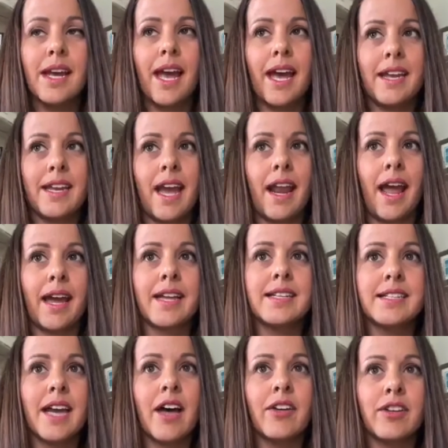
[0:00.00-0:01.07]
And yet I can
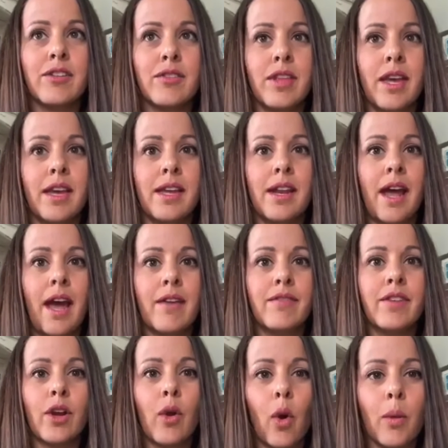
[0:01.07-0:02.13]
tell you that I've
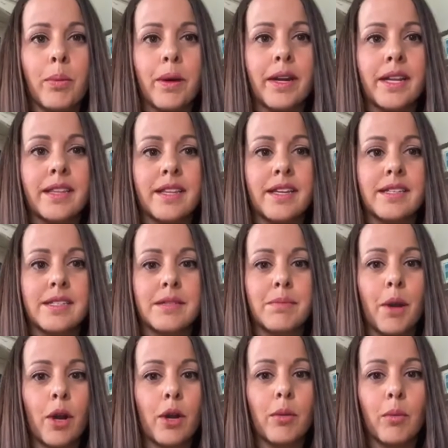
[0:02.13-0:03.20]
incorporated this
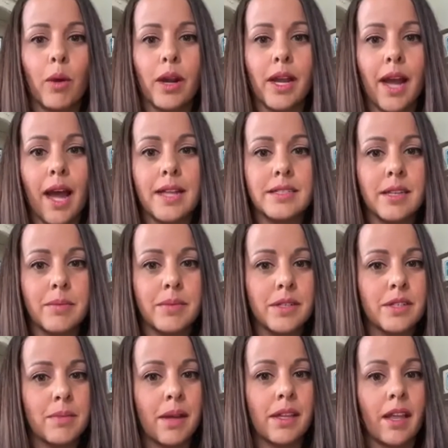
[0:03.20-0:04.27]
Miracle Morning concept
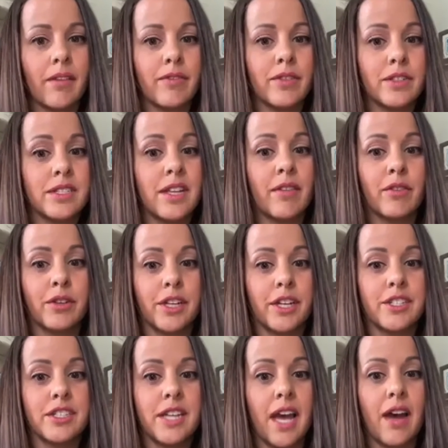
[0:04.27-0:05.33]
into my life for several
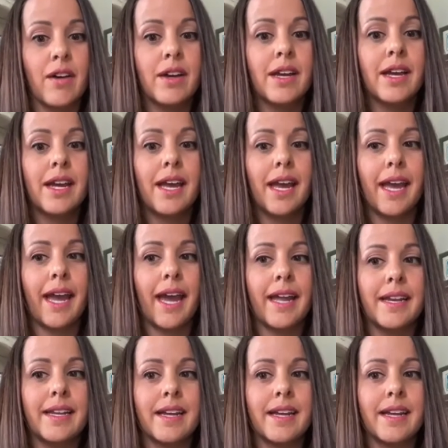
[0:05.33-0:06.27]
years now, and